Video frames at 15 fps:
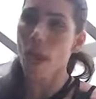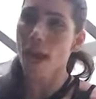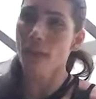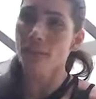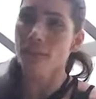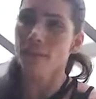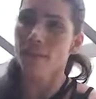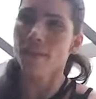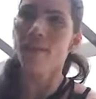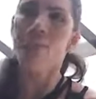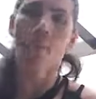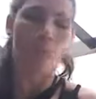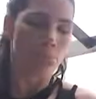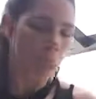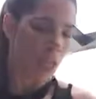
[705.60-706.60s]
weight,
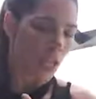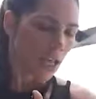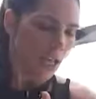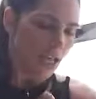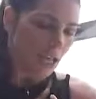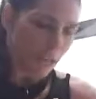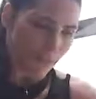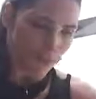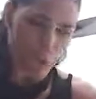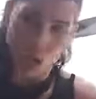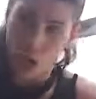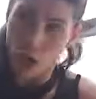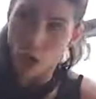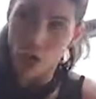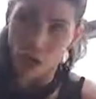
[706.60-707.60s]
if your
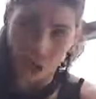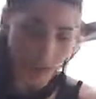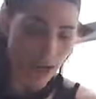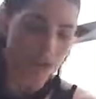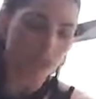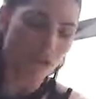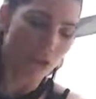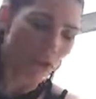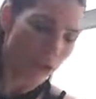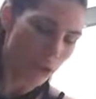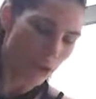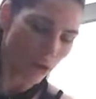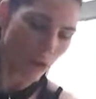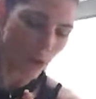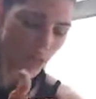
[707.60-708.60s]
coach tells you,
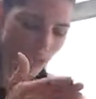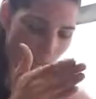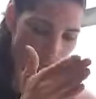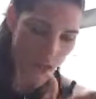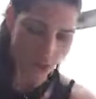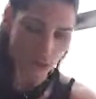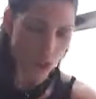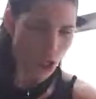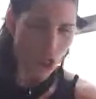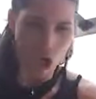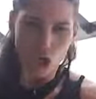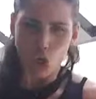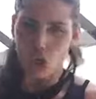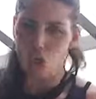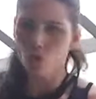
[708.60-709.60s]
hey,
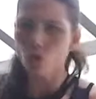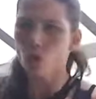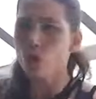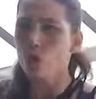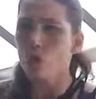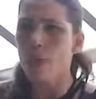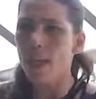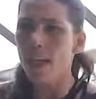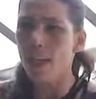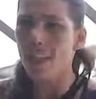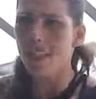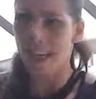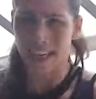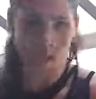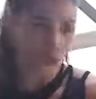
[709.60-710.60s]
go to 20
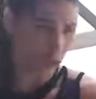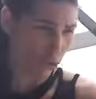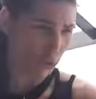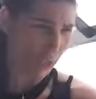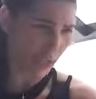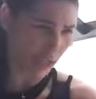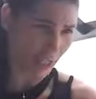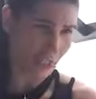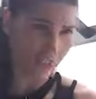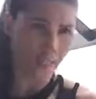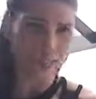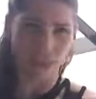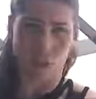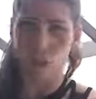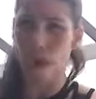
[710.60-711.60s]
seconds, go to 30
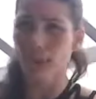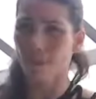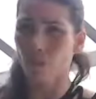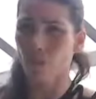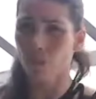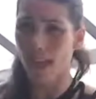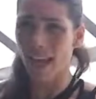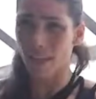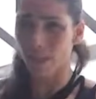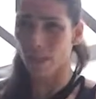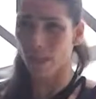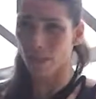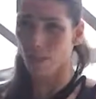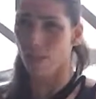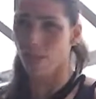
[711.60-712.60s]
seconds, you have to get
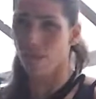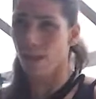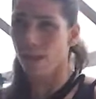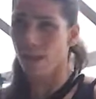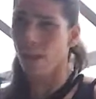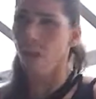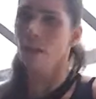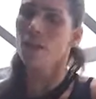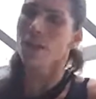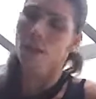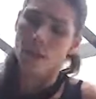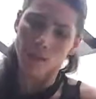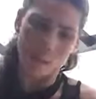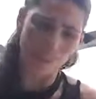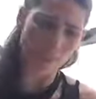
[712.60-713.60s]
muscle failure
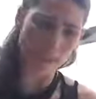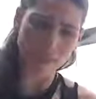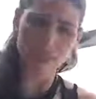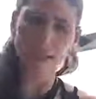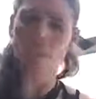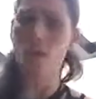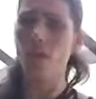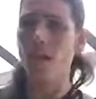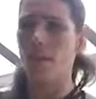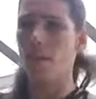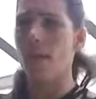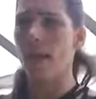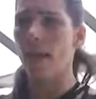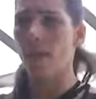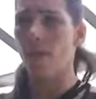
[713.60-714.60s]
by the time you get
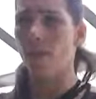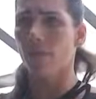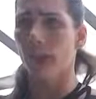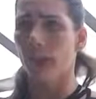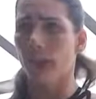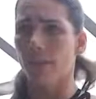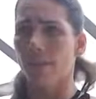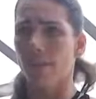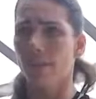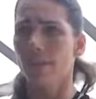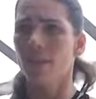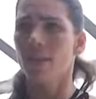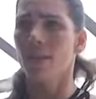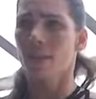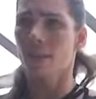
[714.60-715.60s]
to the end of that
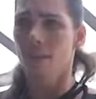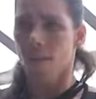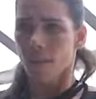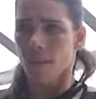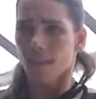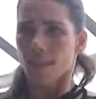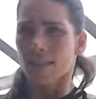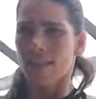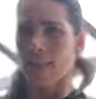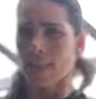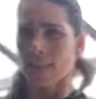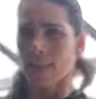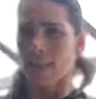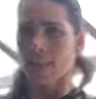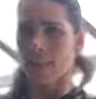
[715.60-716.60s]
set
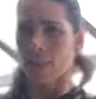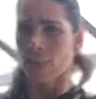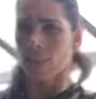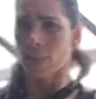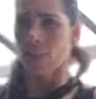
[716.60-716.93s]
that he gave you.